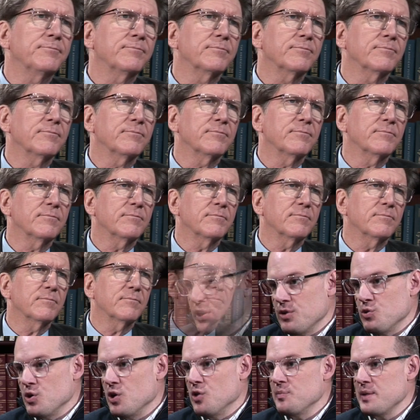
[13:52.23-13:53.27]
Look, it
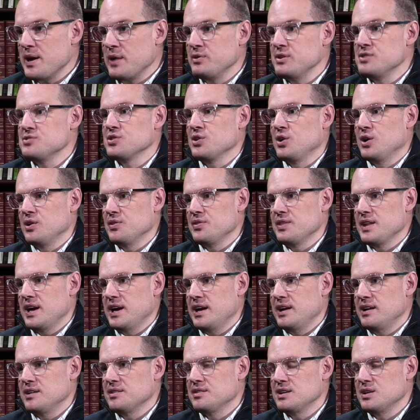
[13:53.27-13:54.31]
very well may result in
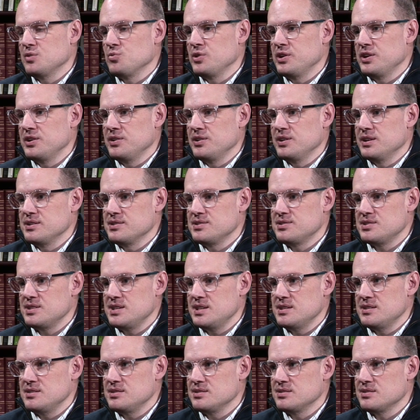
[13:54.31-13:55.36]
that. I think what you're going to
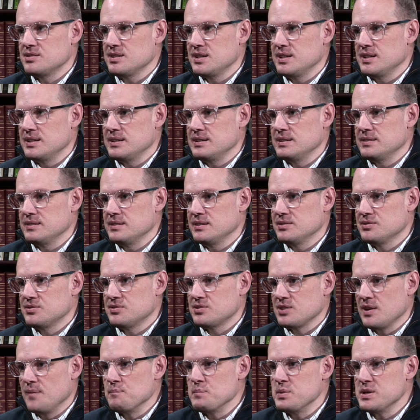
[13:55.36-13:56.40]
see is
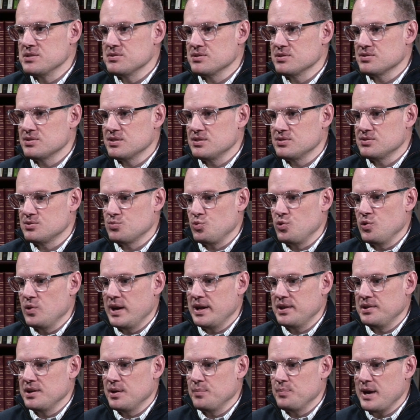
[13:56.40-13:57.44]
some businesses will
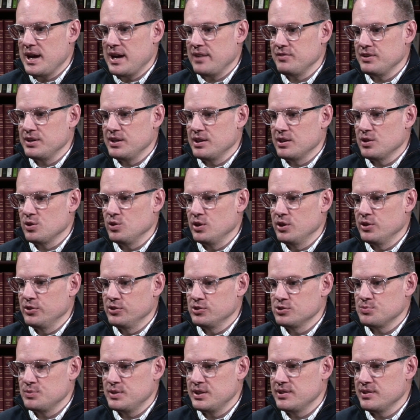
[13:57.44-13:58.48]
end up having to
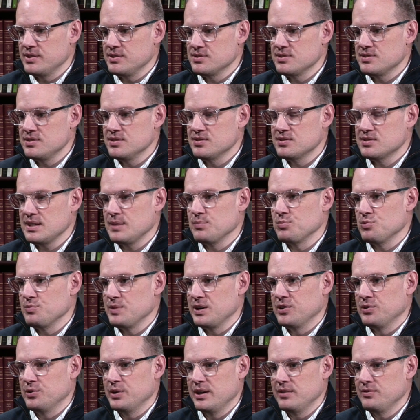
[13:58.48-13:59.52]
close because this
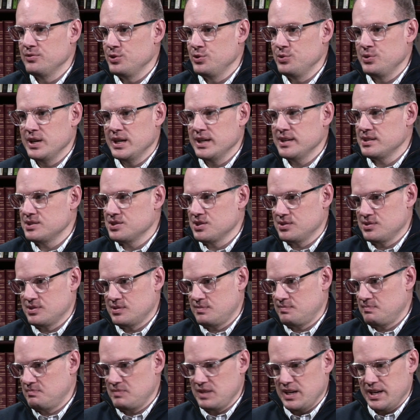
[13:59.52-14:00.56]
supplemental revenue, not
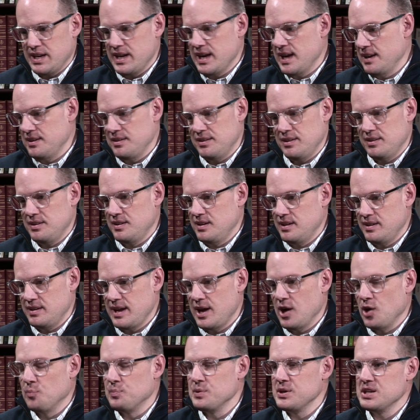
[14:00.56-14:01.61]
just, again,
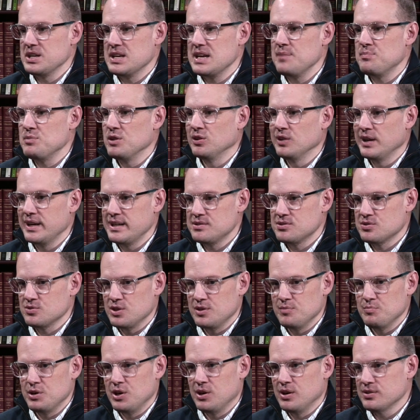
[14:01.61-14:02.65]
helping to keep the lights
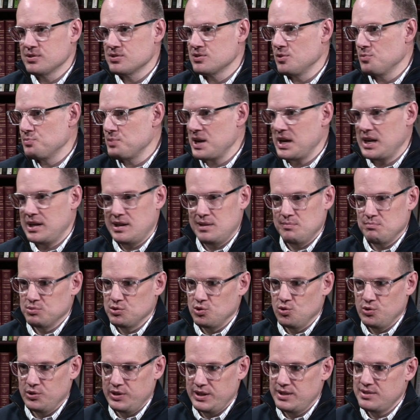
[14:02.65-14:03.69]
on, but also paying
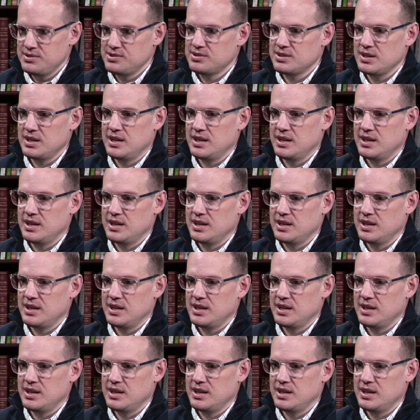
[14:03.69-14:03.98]
employees.